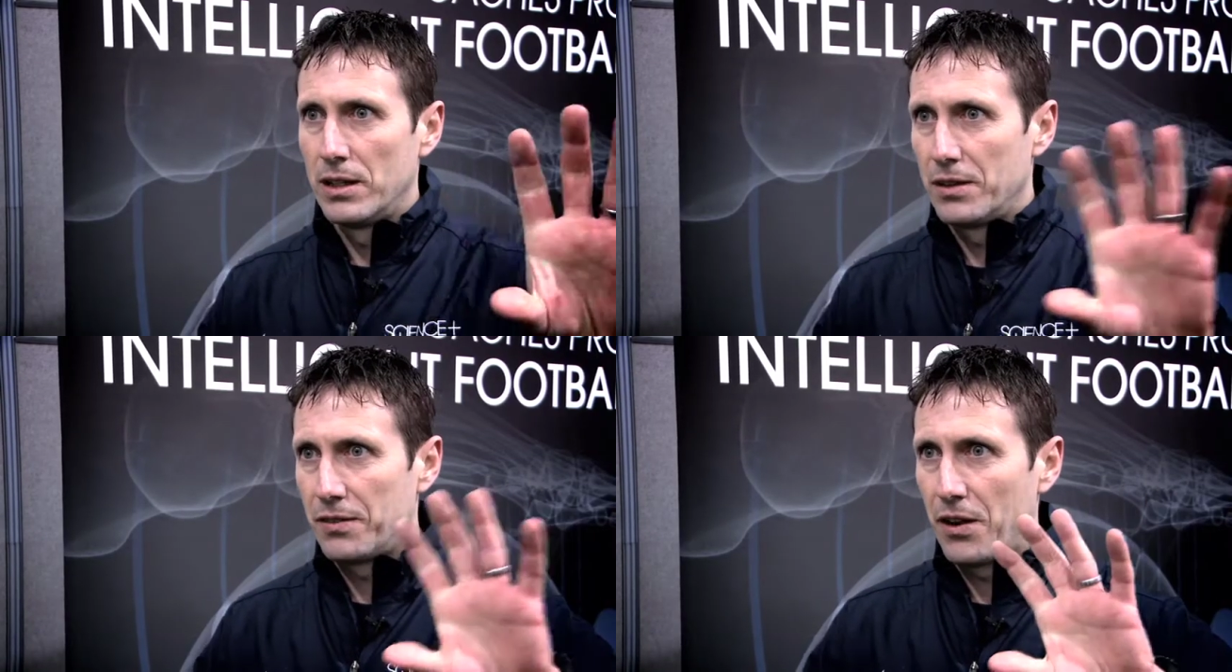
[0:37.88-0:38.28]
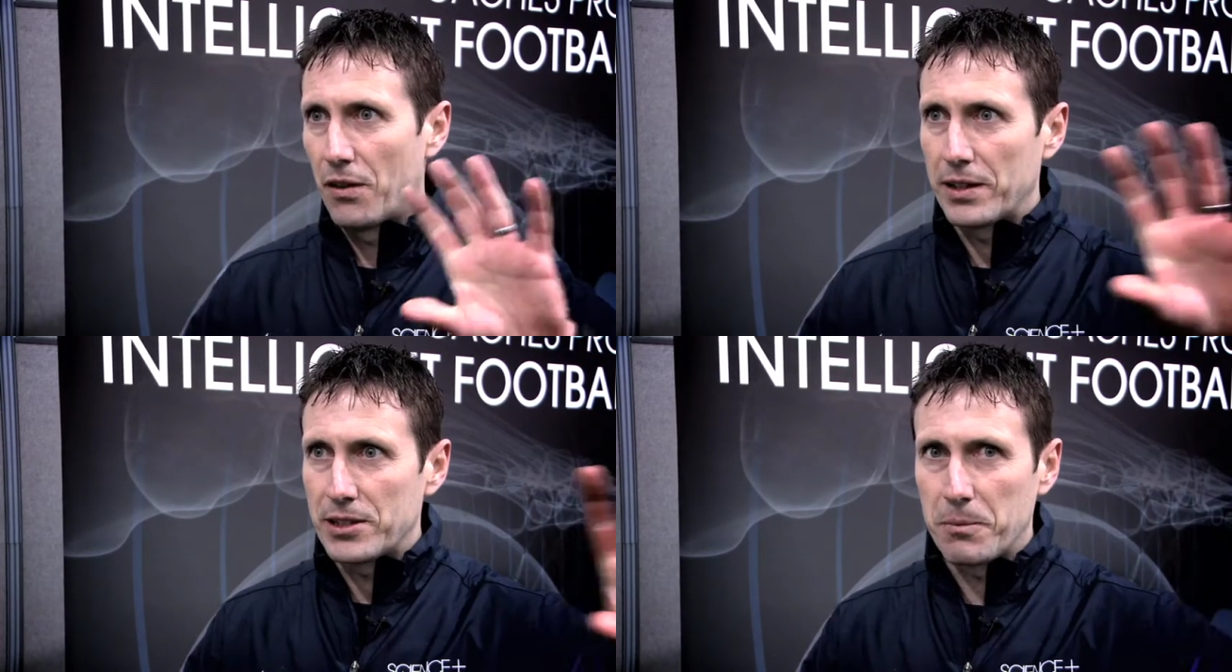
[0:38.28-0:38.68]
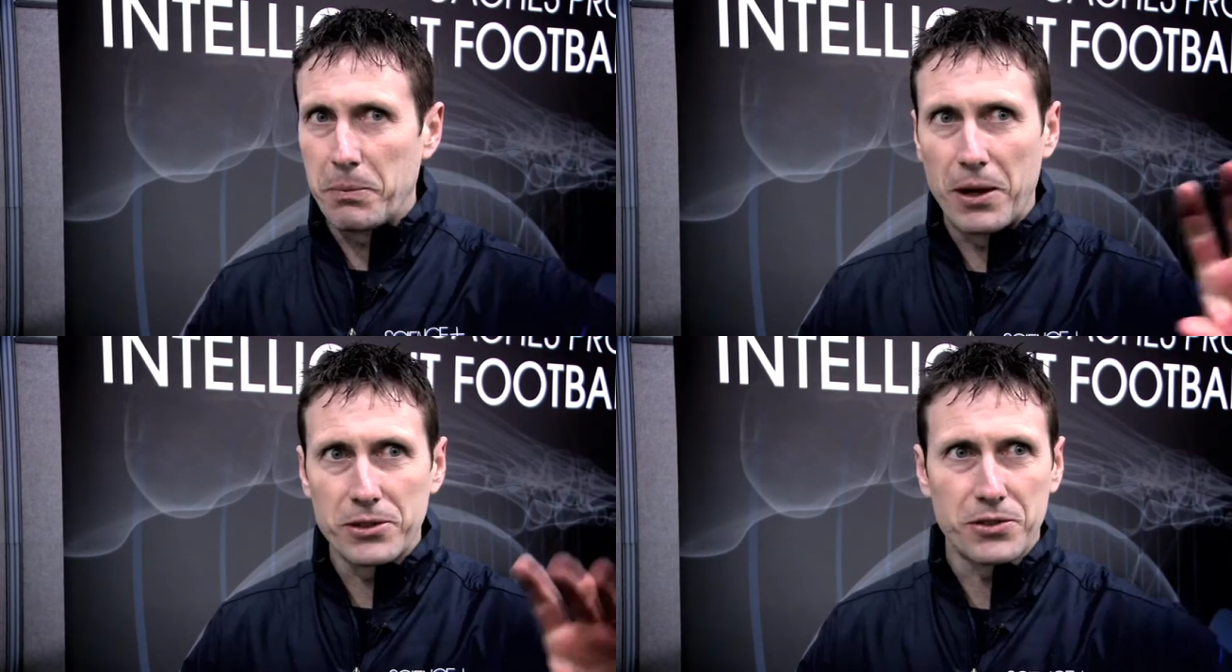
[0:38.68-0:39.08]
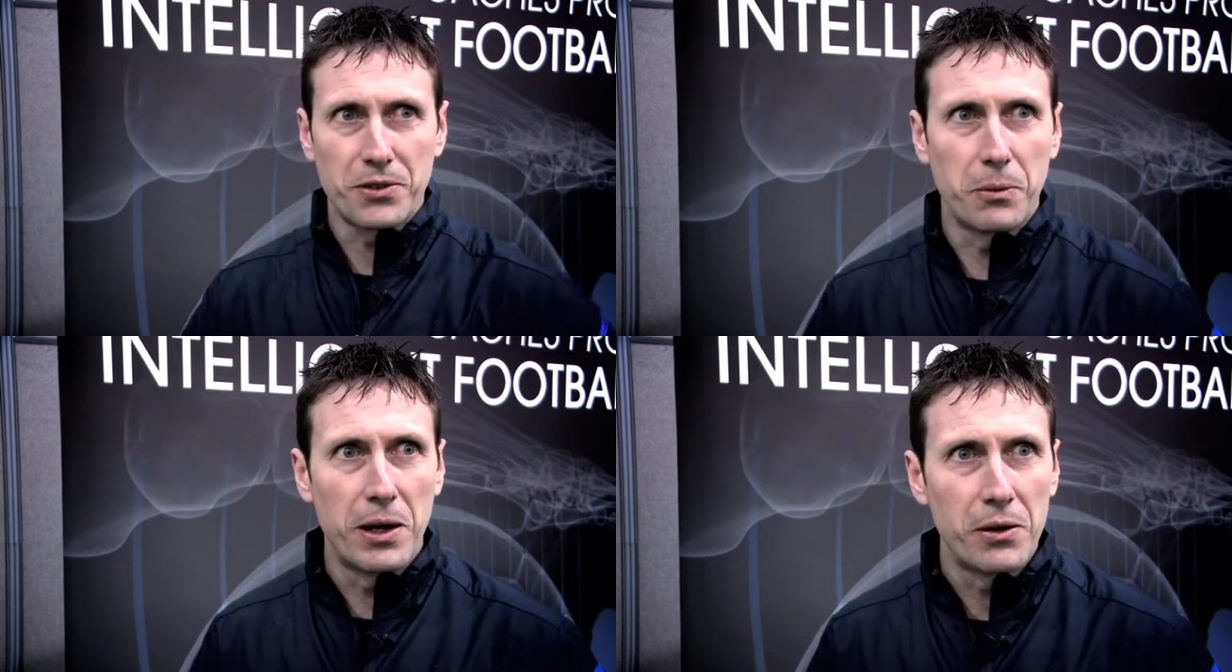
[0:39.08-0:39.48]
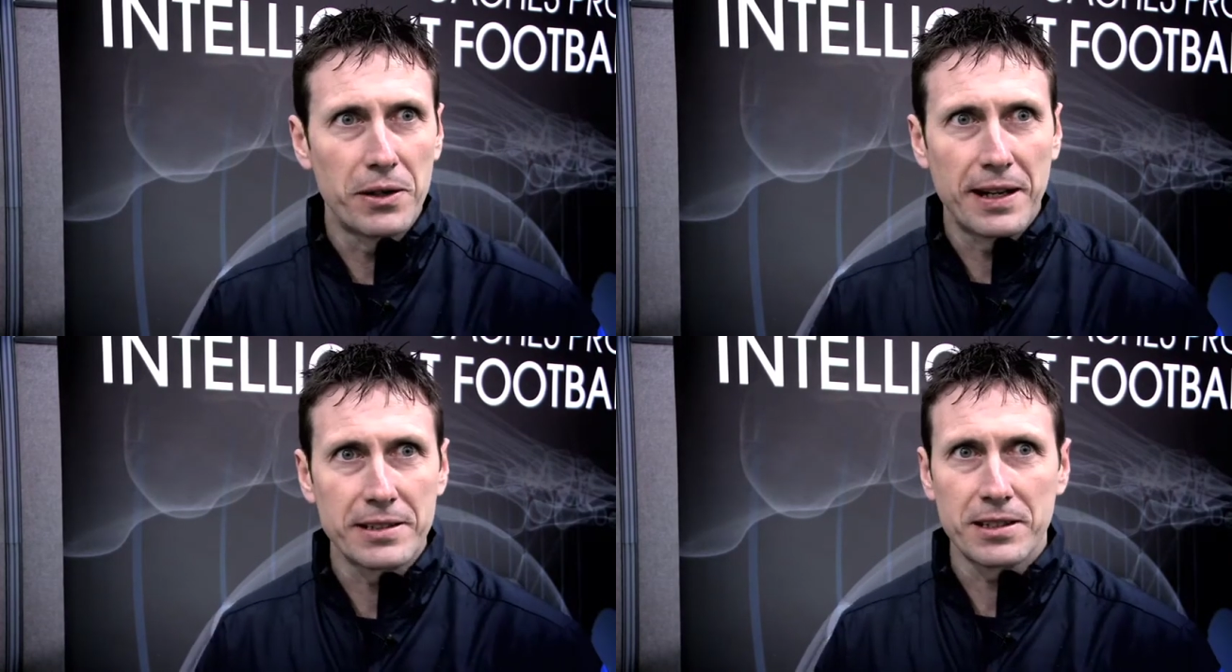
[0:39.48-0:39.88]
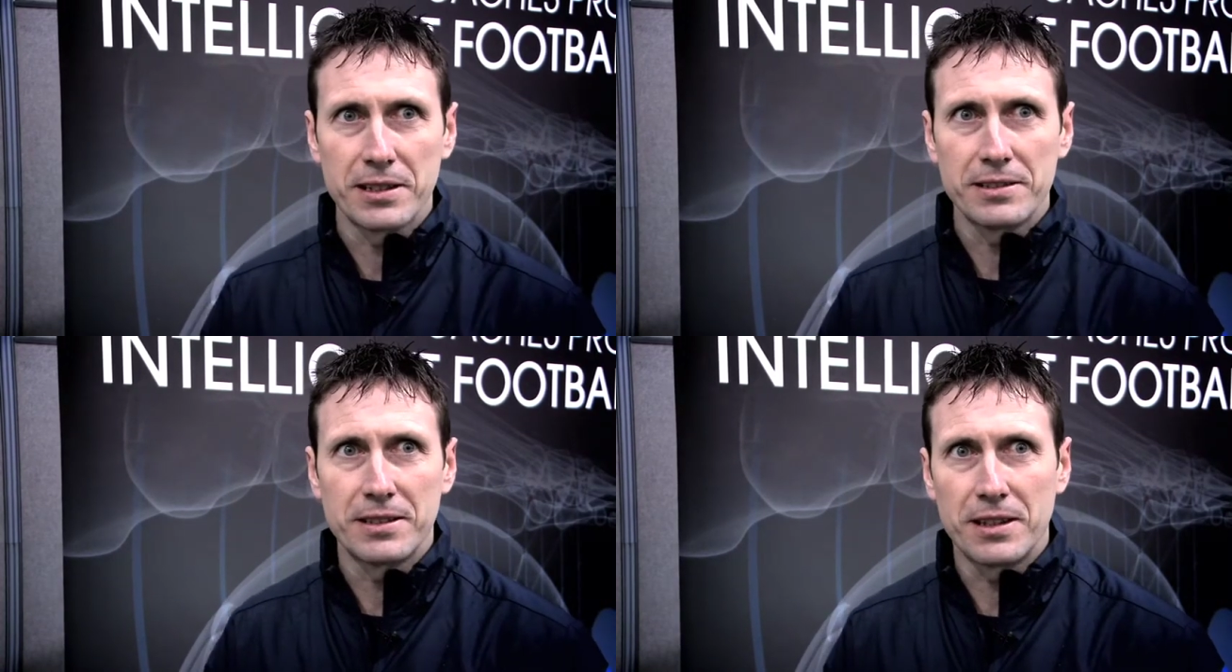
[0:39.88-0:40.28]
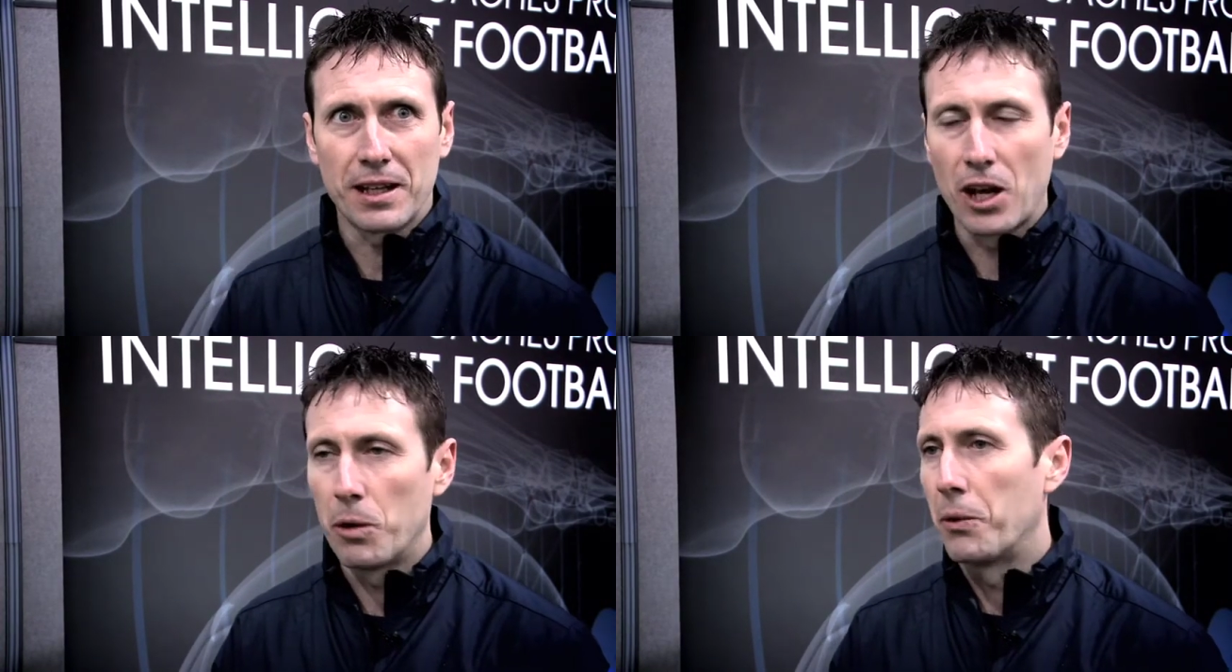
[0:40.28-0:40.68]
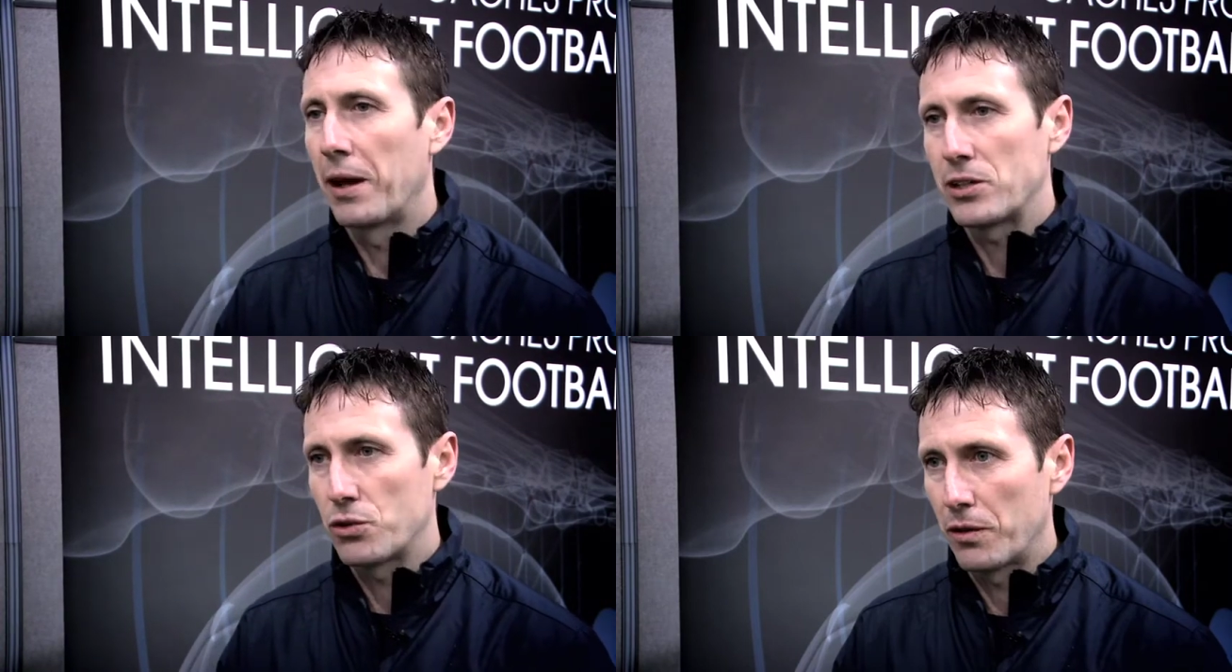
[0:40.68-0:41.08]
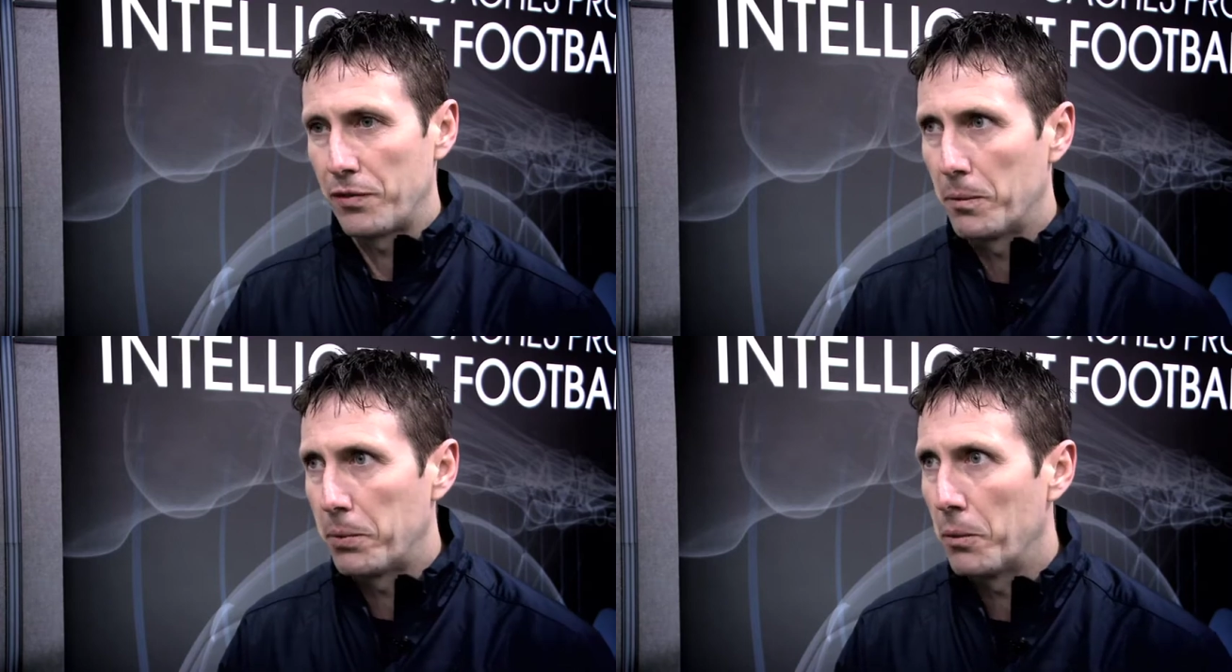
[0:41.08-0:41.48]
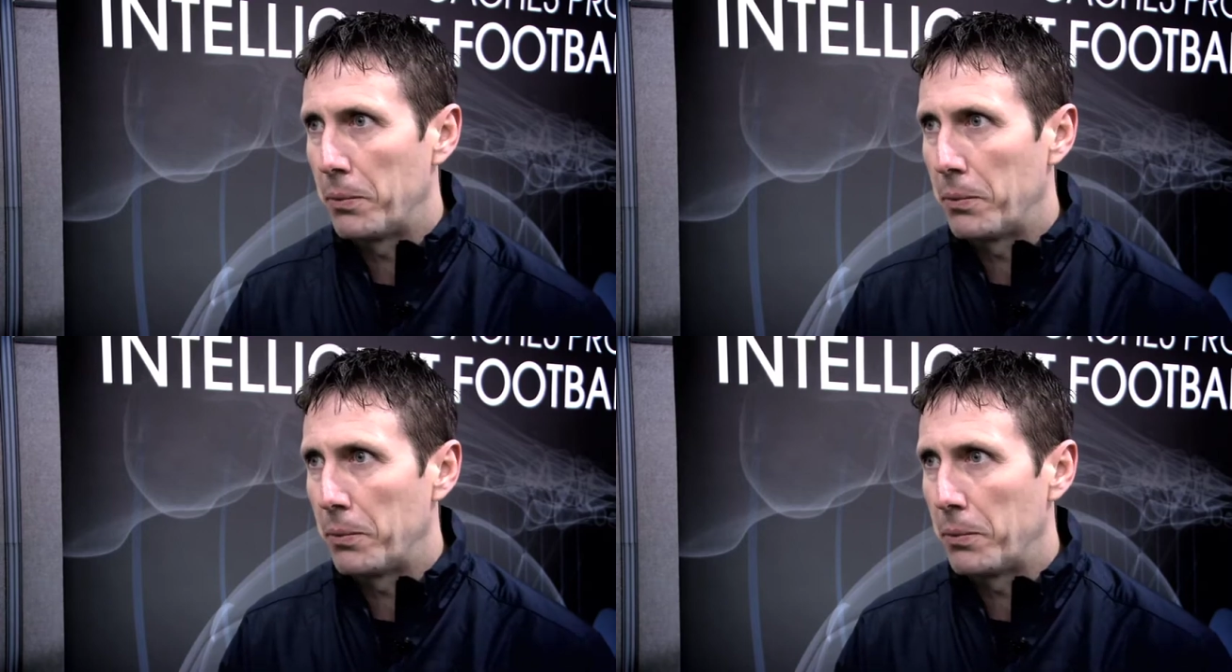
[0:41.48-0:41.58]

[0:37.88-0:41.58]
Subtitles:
far-reaching parts of the world, and that's the global nature of the football.